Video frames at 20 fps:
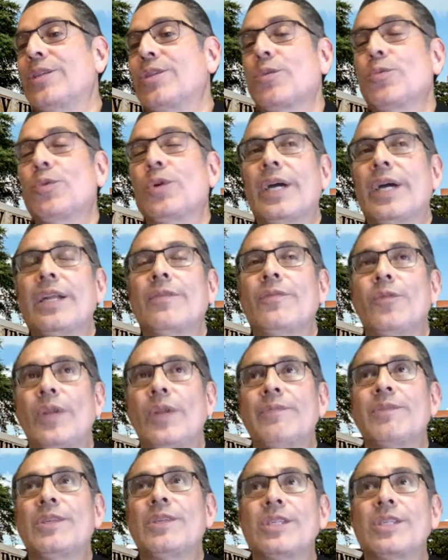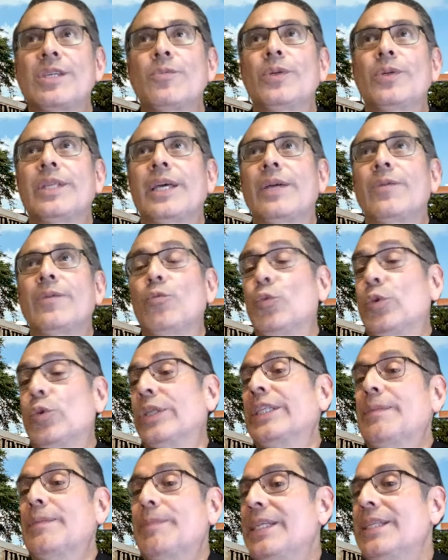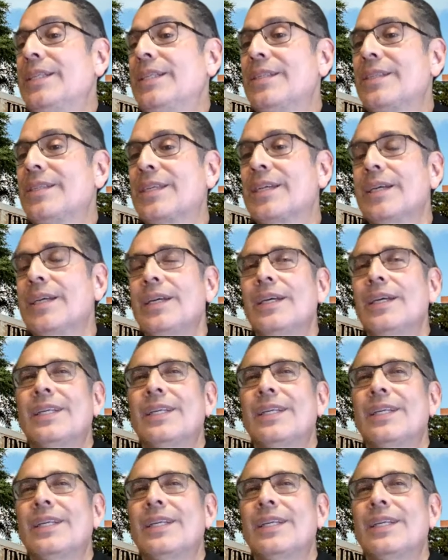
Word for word: So we'll kind of we'll have to see what that really means.